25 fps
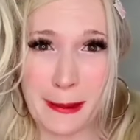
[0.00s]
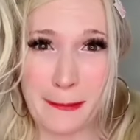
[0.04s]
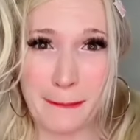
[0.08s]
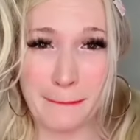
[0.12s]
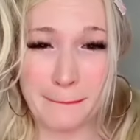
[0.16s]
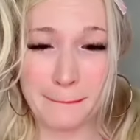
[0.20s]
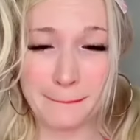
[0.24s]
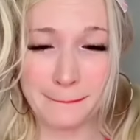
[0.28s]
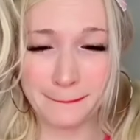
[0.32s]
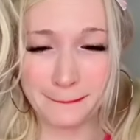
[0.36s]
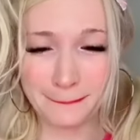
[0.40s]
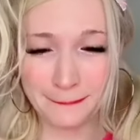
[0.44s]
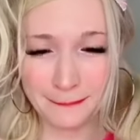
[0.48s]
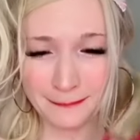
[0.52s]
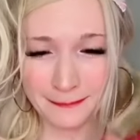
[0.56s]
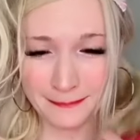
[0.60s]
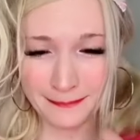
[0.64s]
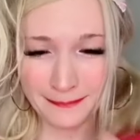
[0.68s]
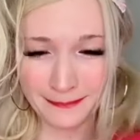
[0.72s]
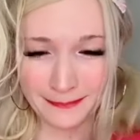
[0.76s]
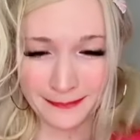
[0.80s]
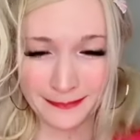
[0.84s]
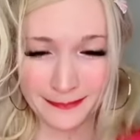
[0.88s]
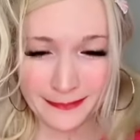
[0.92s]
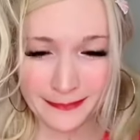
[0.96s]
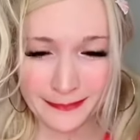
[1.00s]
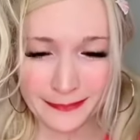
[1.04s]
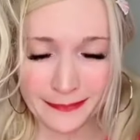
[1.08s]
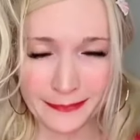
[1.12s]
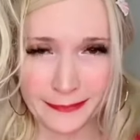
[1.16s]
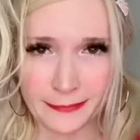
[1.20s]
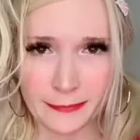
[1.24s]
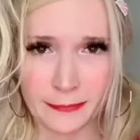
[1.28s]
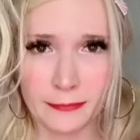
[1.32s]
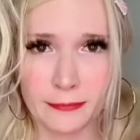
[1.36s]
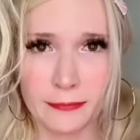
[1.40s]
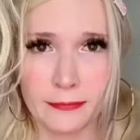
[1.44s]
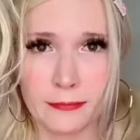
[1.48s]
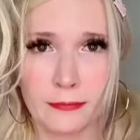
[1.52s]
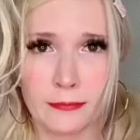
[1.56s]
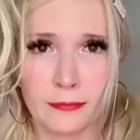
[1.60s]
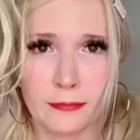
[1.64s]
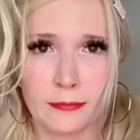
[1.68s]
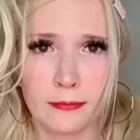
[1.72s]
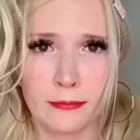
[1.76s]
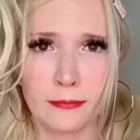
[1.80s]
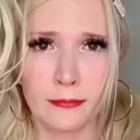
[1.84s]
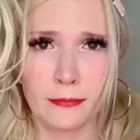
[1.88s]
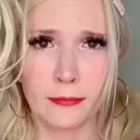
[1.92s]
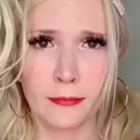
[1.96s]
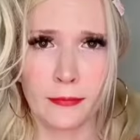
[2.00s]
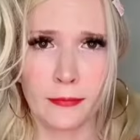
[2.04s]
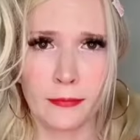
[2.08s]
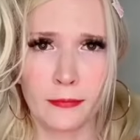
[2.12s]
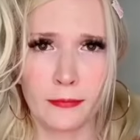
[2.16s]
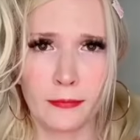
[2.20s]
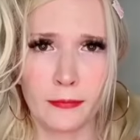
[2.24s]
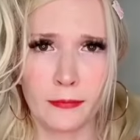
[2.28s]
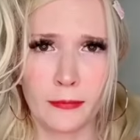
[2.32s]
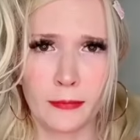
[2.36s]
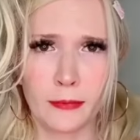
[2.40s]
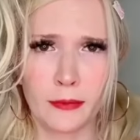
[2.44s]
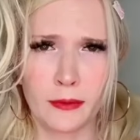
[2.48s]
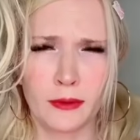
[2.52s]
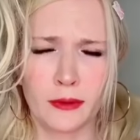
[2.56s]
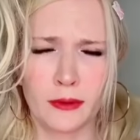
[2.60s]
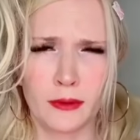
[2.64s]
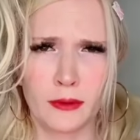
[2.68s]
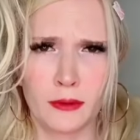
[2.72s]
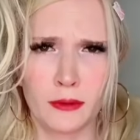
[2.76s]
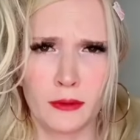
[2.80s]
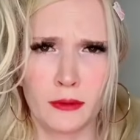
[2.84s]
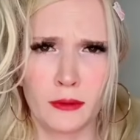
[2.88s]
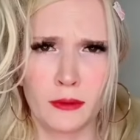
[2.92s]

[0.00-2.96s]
We live, we love, we lie.